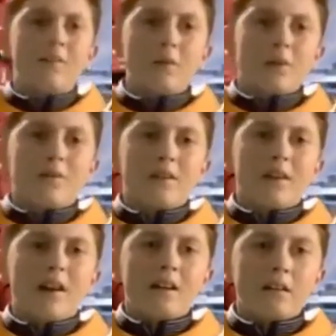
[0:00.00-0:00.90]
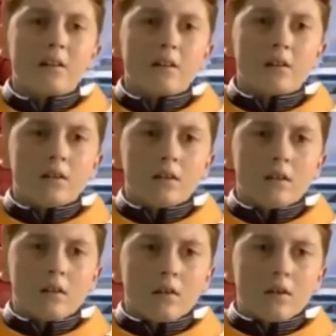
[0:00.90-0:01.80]
never even got
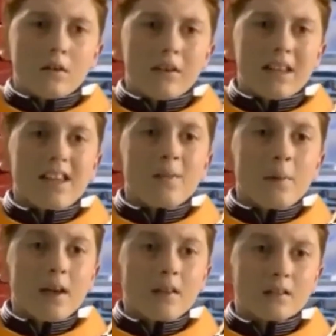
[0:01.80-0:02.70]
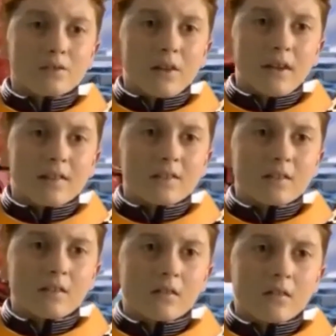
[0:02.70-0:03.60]
an email address.